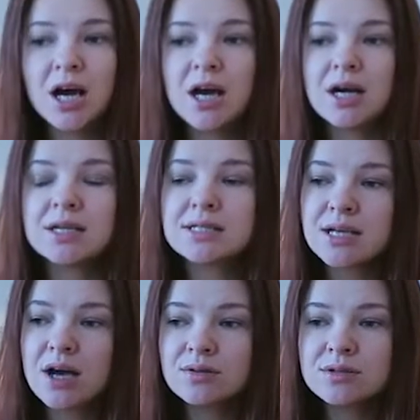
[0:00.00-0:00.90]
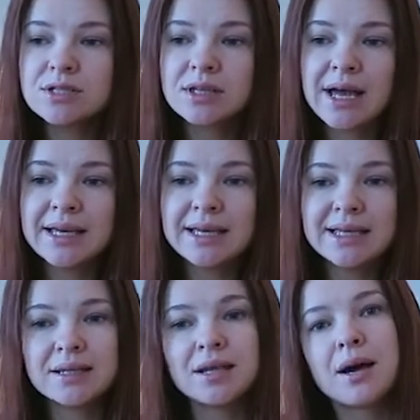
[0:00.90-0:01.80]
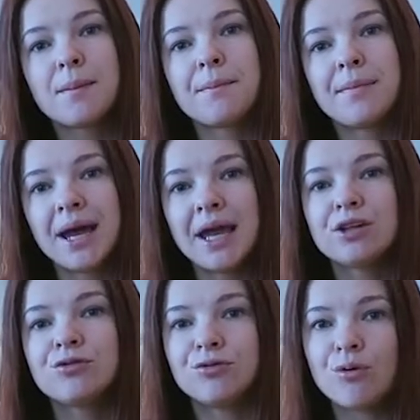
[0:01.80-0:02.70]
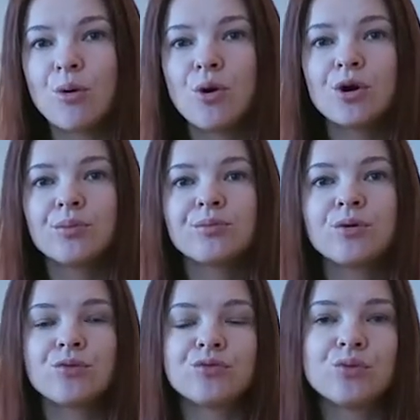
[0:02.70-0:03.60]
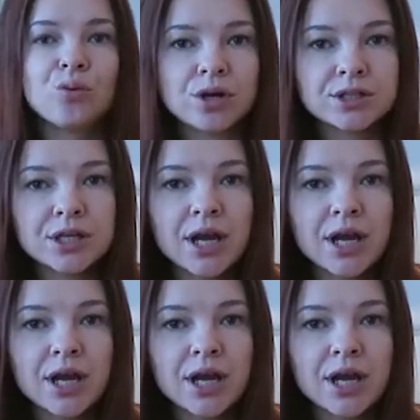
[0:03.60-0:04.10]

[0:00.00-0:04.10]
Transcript: uh, sounds like in male form of word.